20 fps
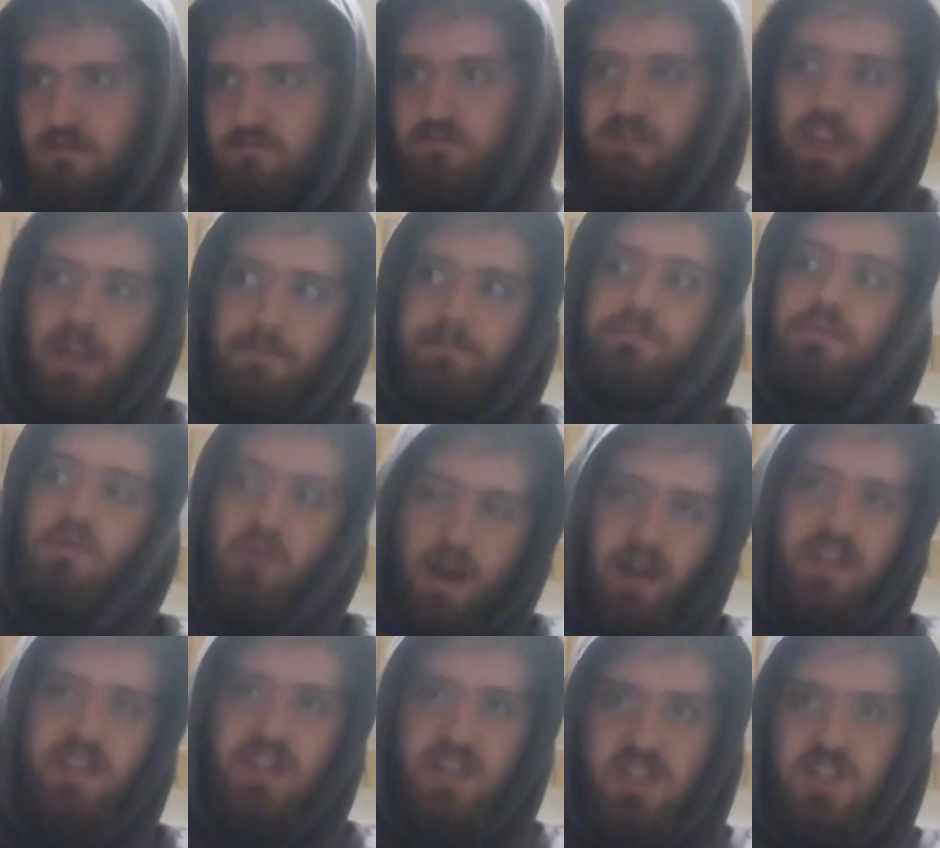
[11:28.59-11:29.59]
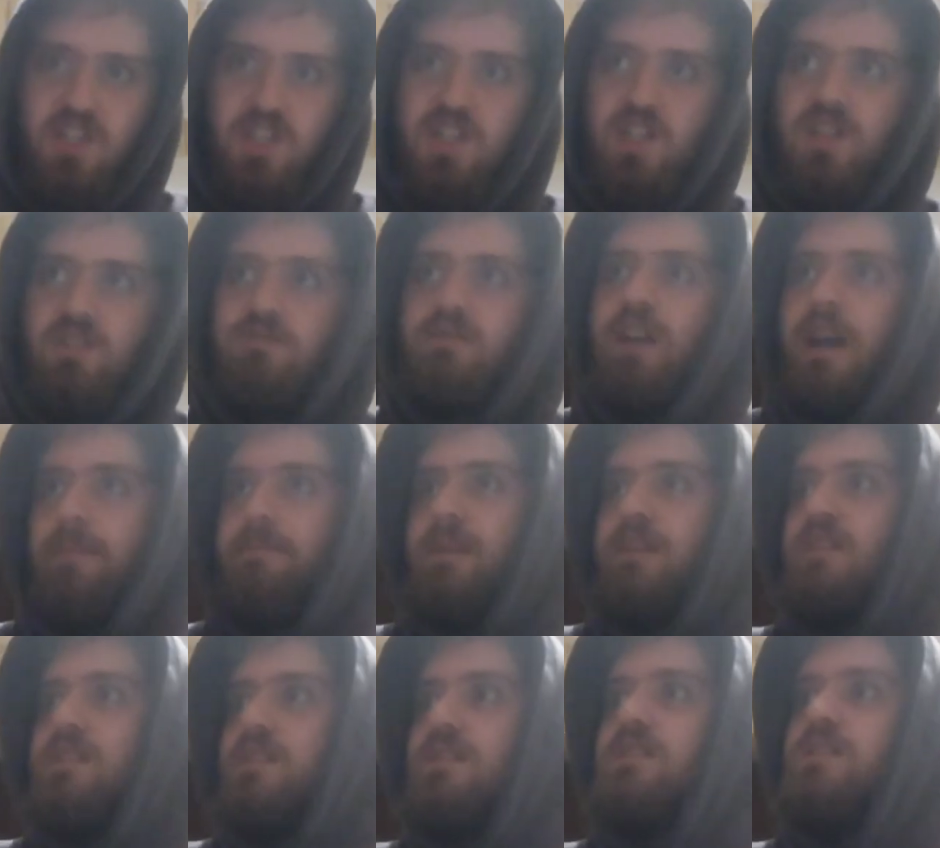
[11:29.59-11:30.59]
when they prank each other, that
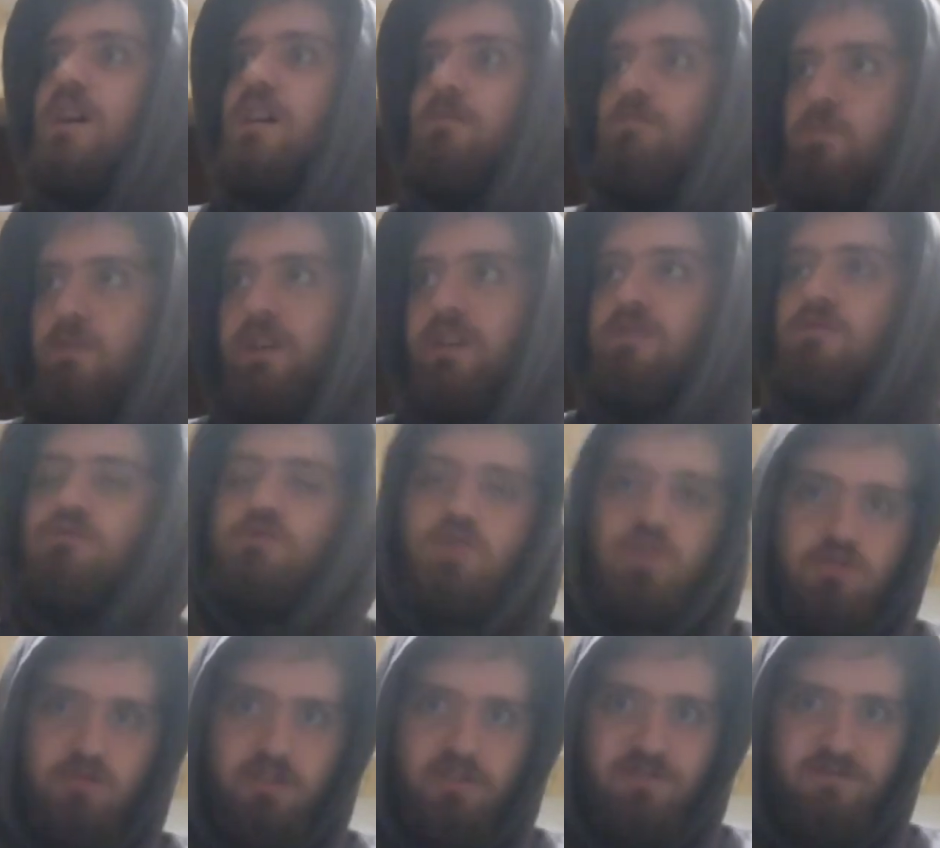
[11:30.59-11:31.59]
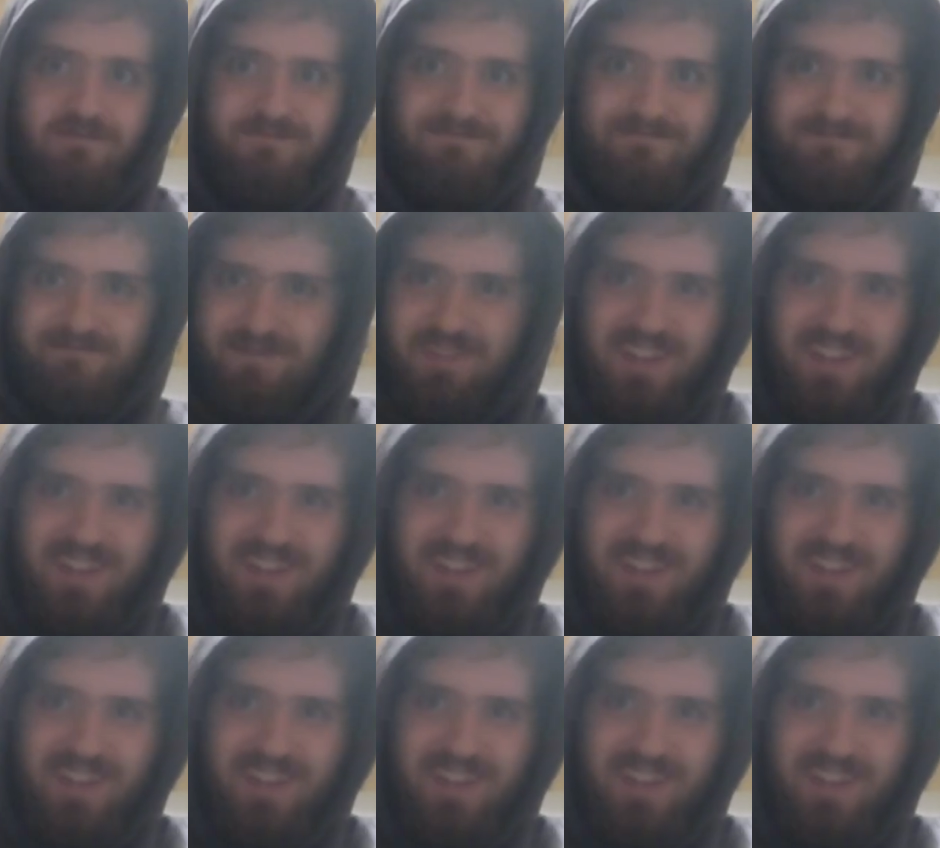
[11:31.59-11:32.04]
make it's not real or true.